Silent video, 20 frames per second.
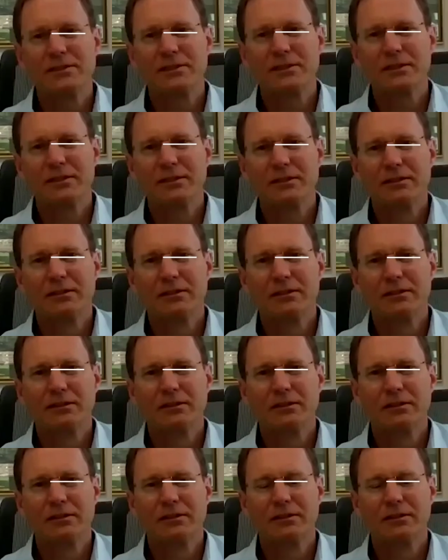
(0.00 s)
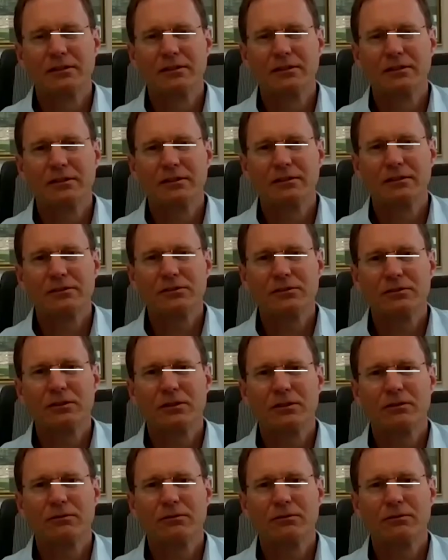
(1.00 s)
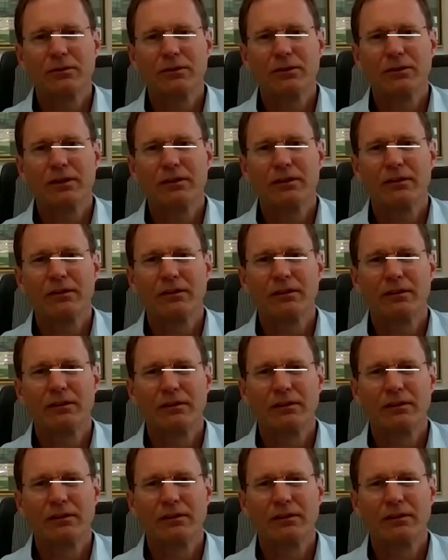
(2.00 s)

is it? Uh, you know, it's, they...